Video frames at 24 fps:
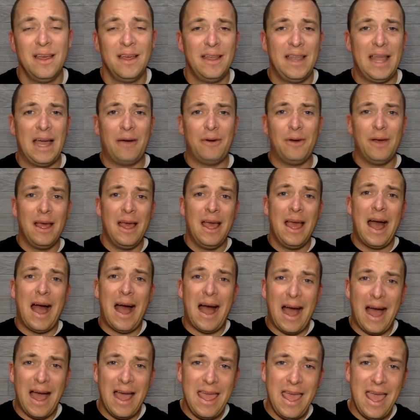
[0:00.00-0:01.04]
Now,
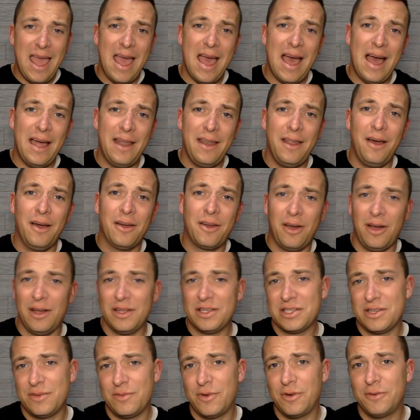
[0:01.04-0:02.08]
I had a
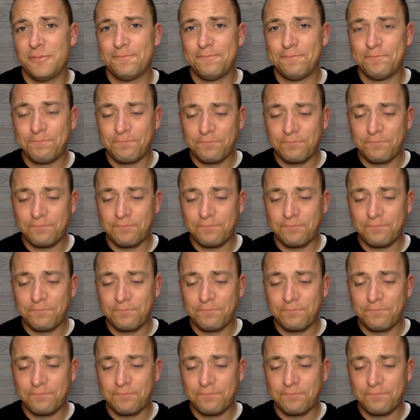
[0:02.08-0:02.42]
customer,